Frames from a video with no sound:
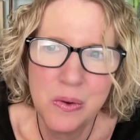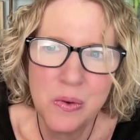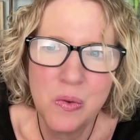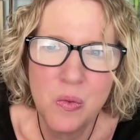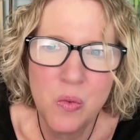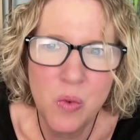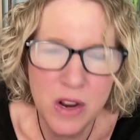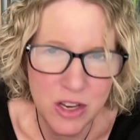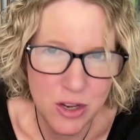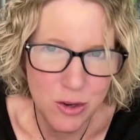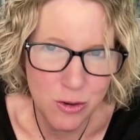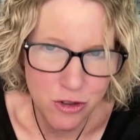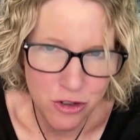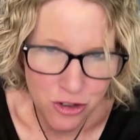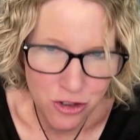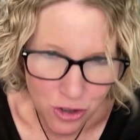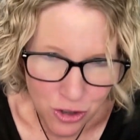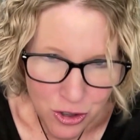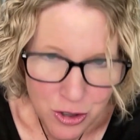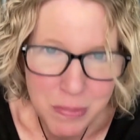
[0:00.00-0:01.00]
when you
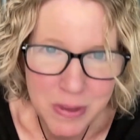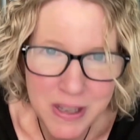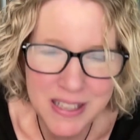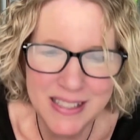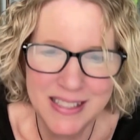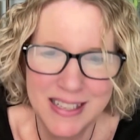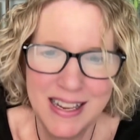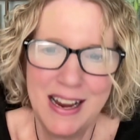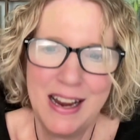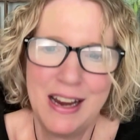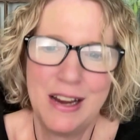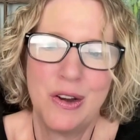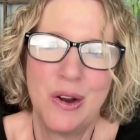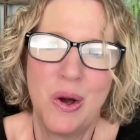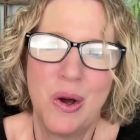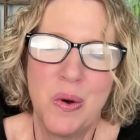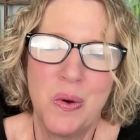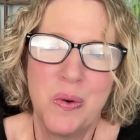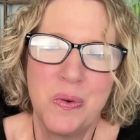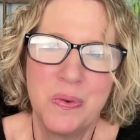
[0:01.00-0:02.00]
should be saying
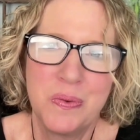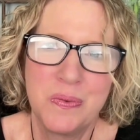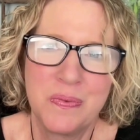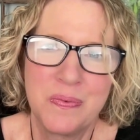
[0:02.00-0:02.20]
no?